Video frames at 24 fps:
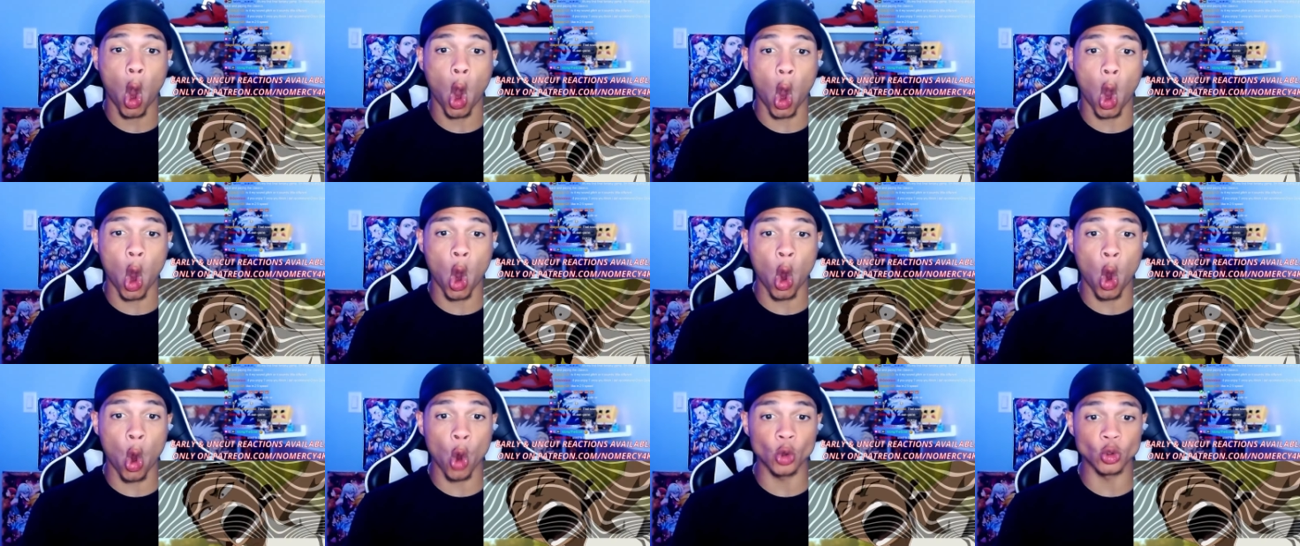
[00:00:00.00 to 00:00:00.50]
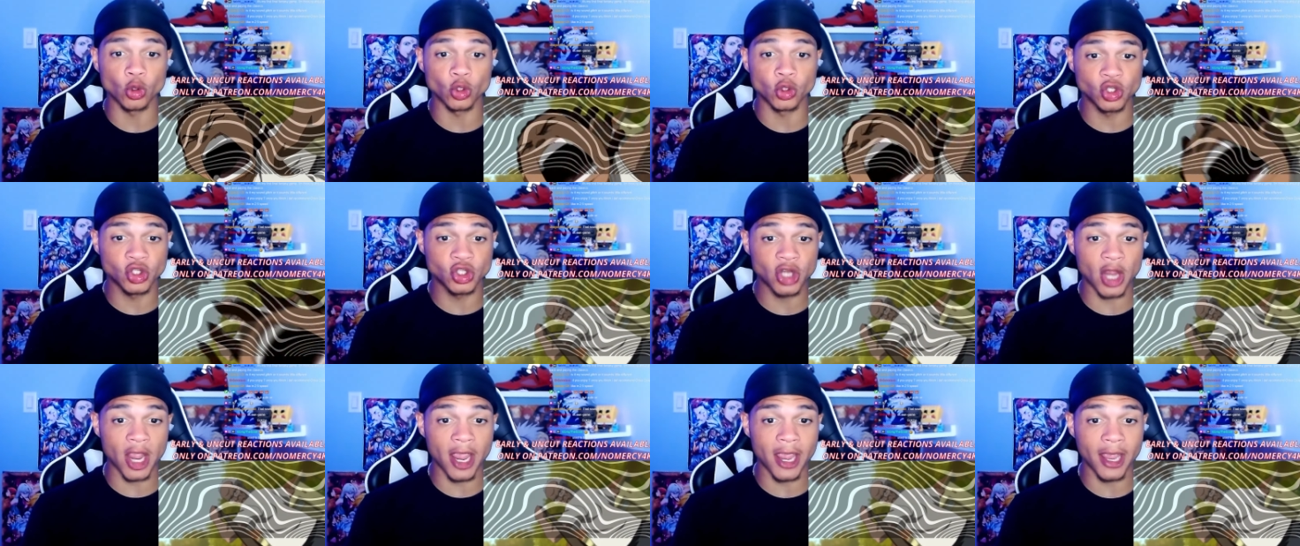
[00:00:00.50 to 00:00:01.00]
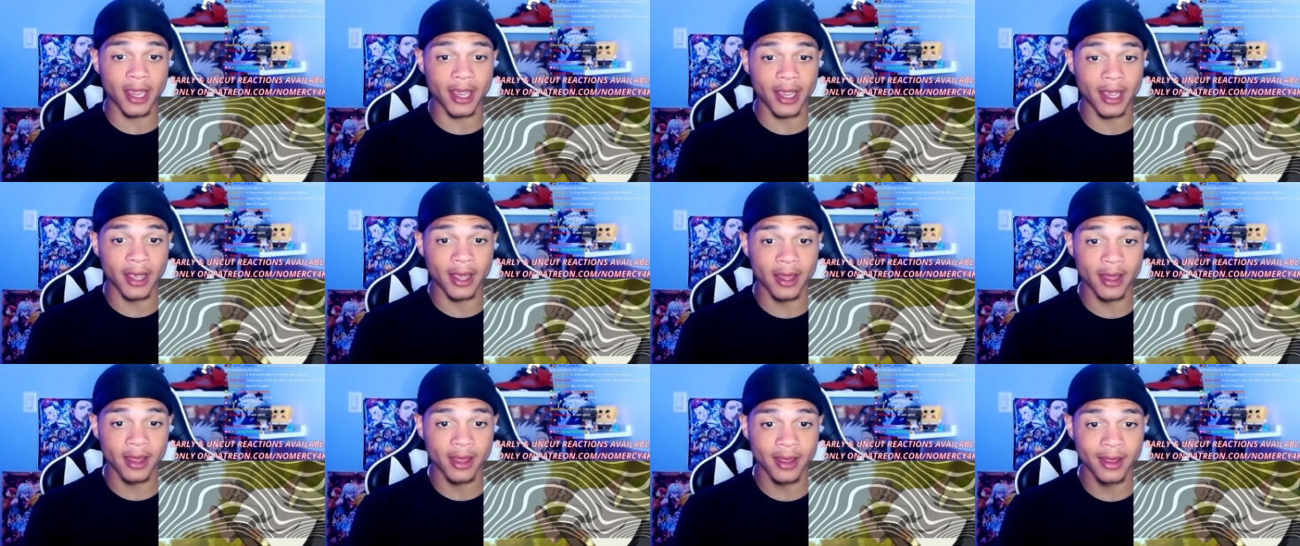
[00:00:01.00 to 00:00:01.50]
Oh, shit.
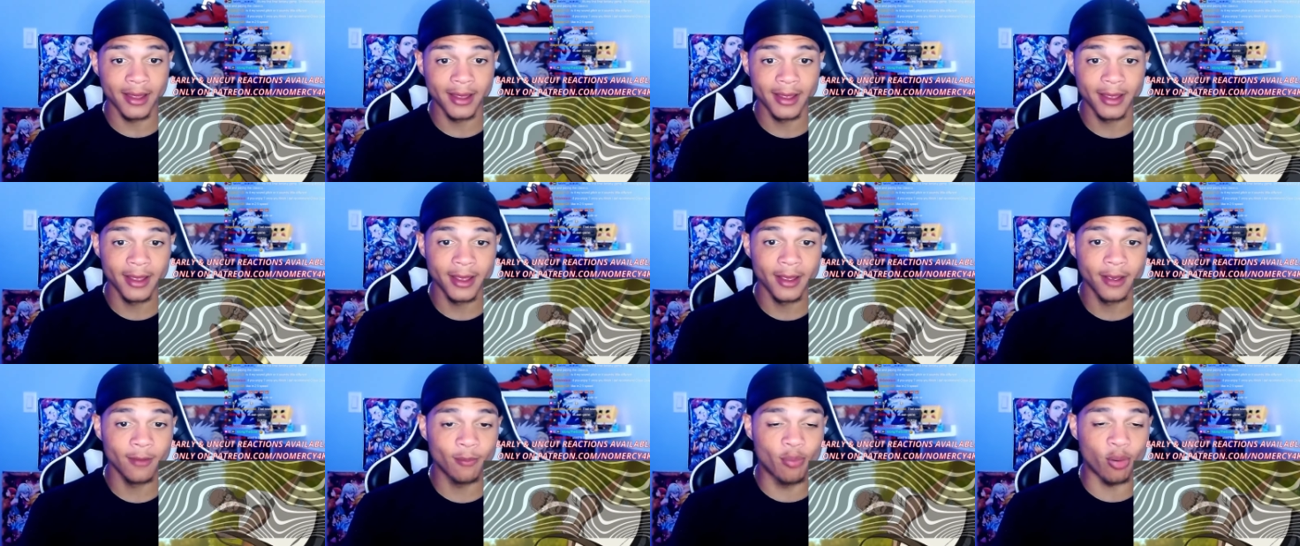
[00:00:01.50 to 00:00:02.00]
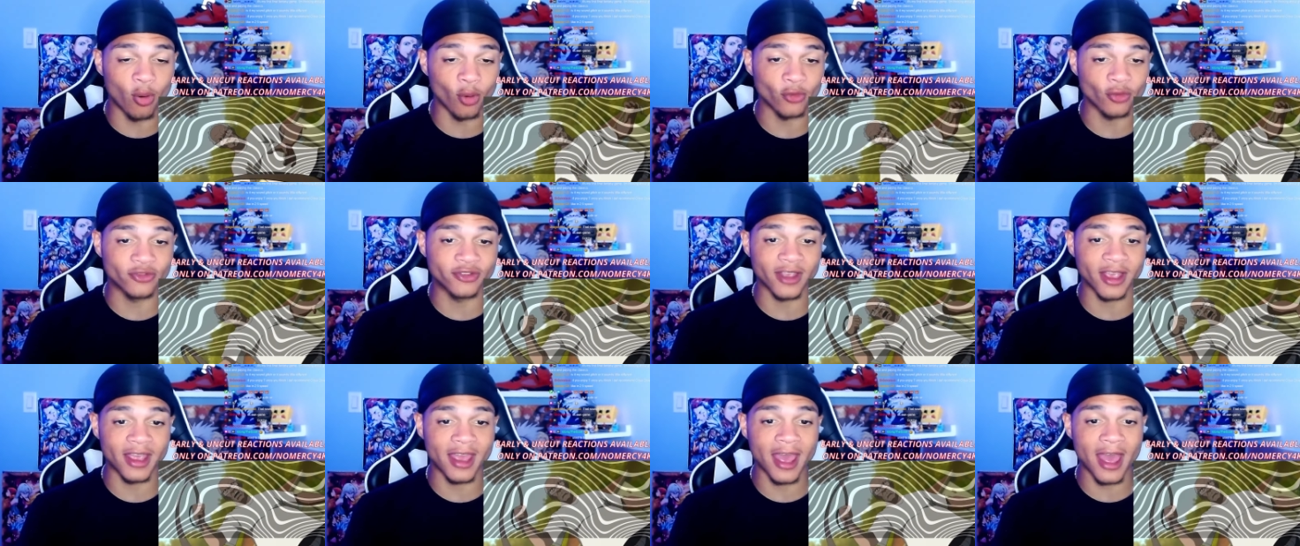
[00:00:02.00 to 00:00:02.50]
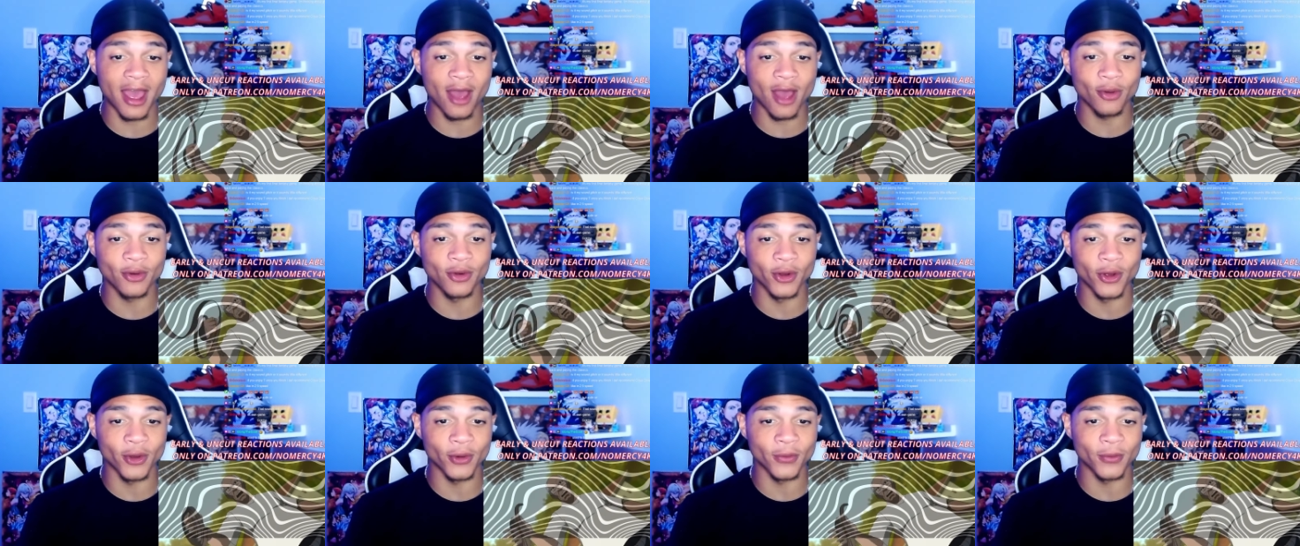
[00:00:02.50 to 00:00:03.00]
Bro, say hell
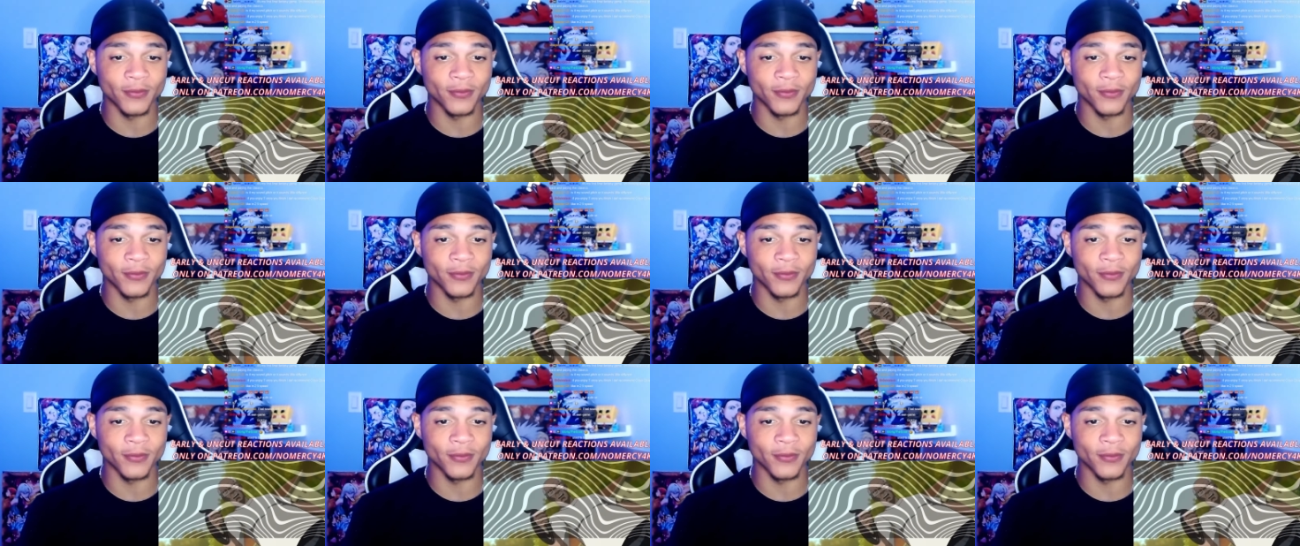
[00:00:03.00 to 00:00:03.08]
no.